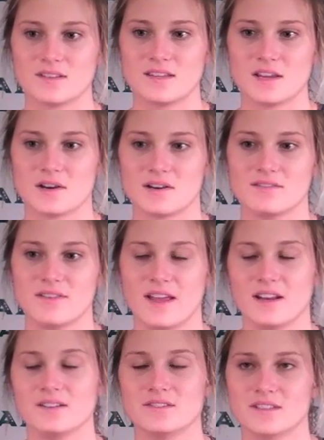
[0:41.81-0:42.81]
get
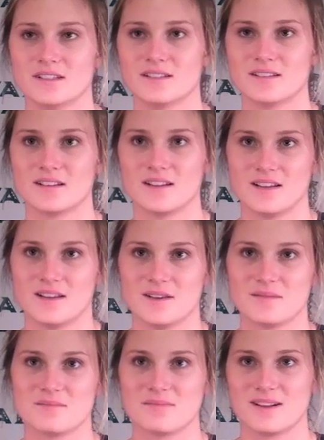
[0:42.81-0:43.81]
revenge and
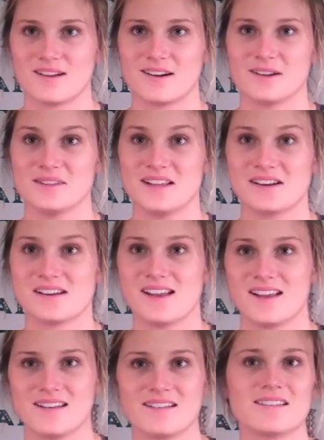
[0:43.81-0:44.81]
put our hearts out
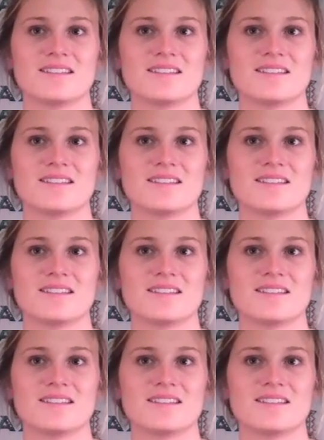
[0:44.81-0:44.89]
again.